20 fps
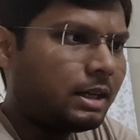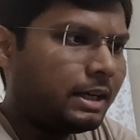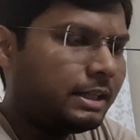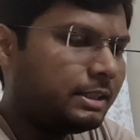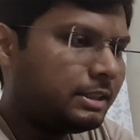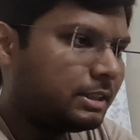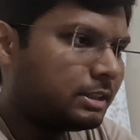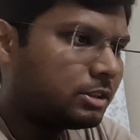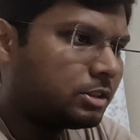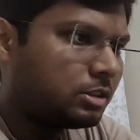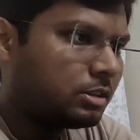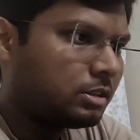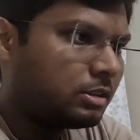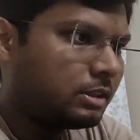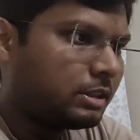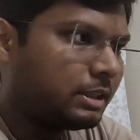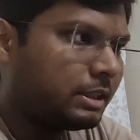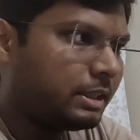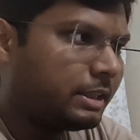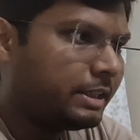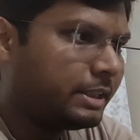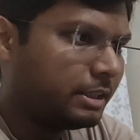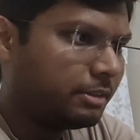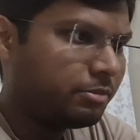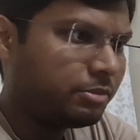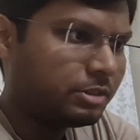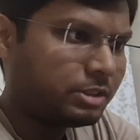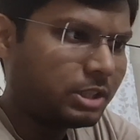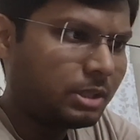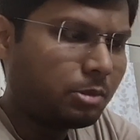I just
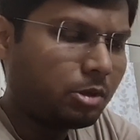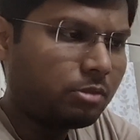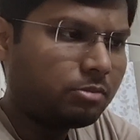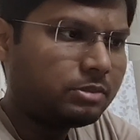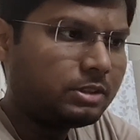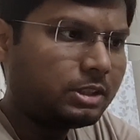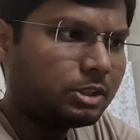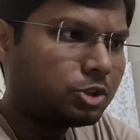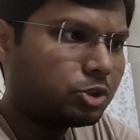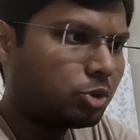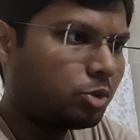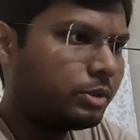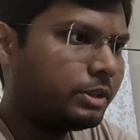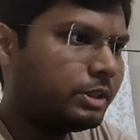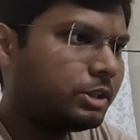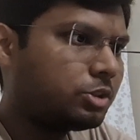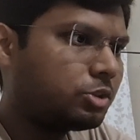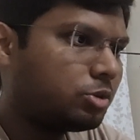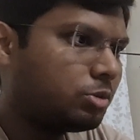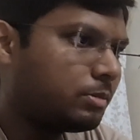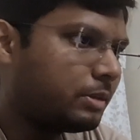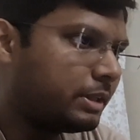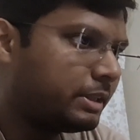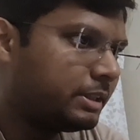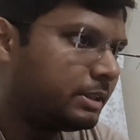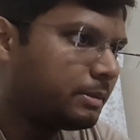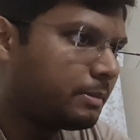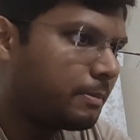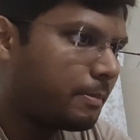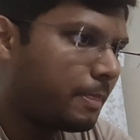give some of the stories to
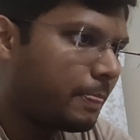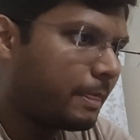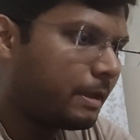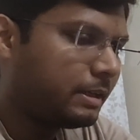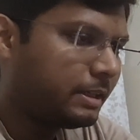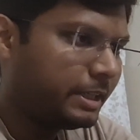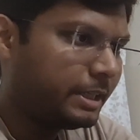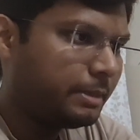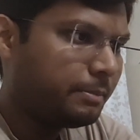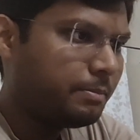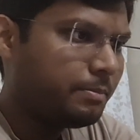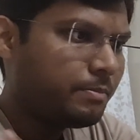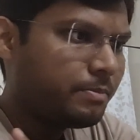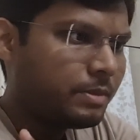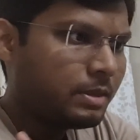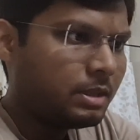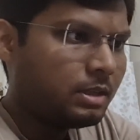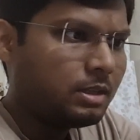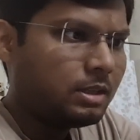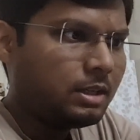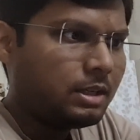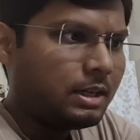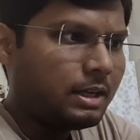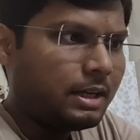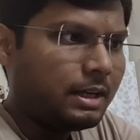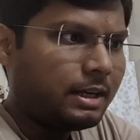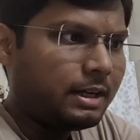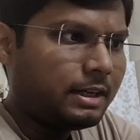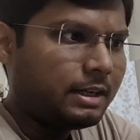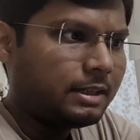my team,
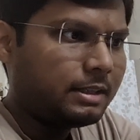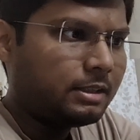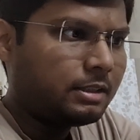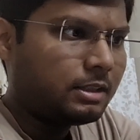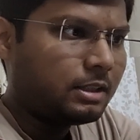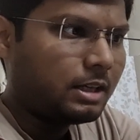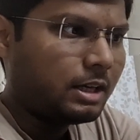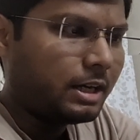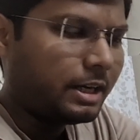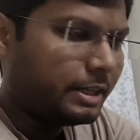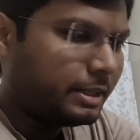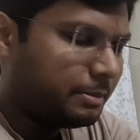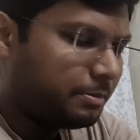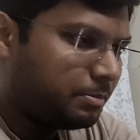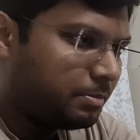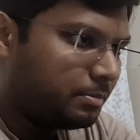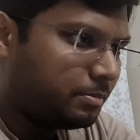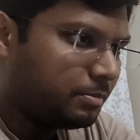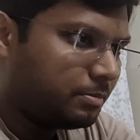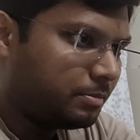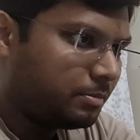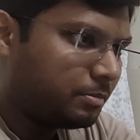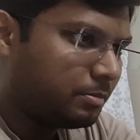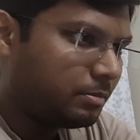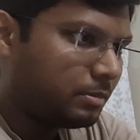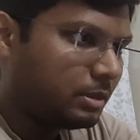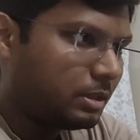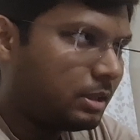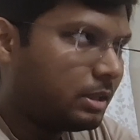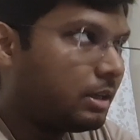and I
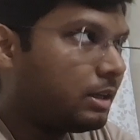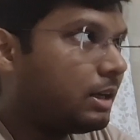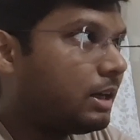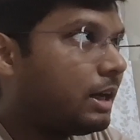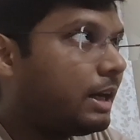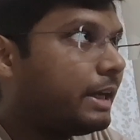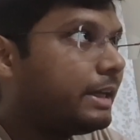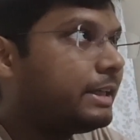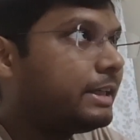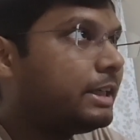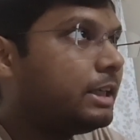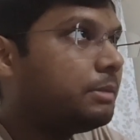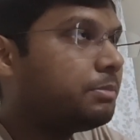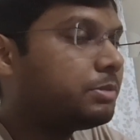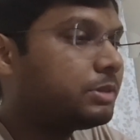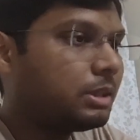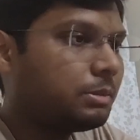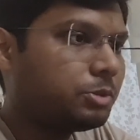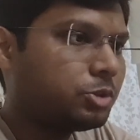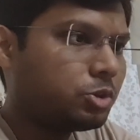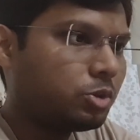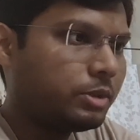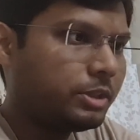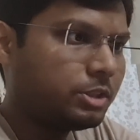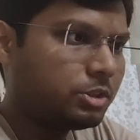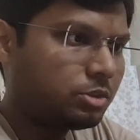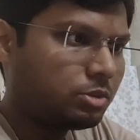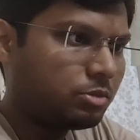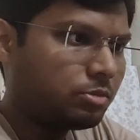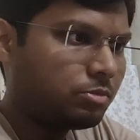keep some
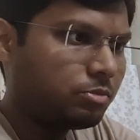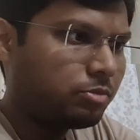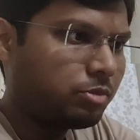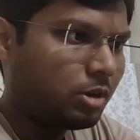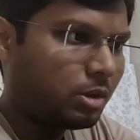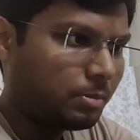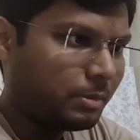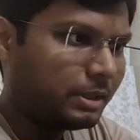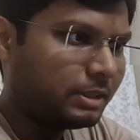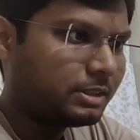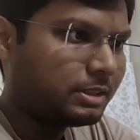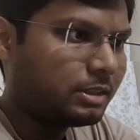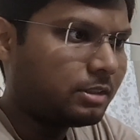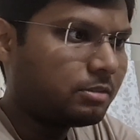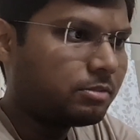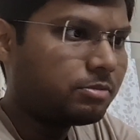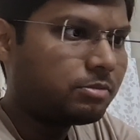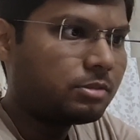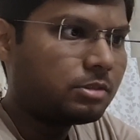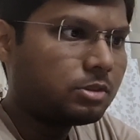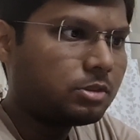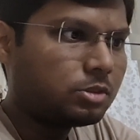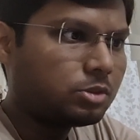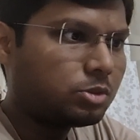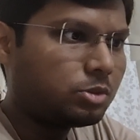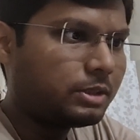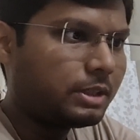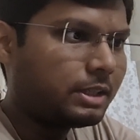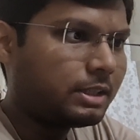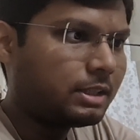stories for myself,
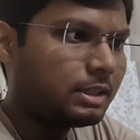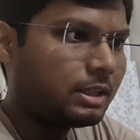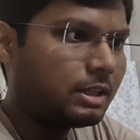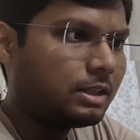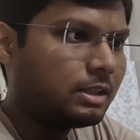so that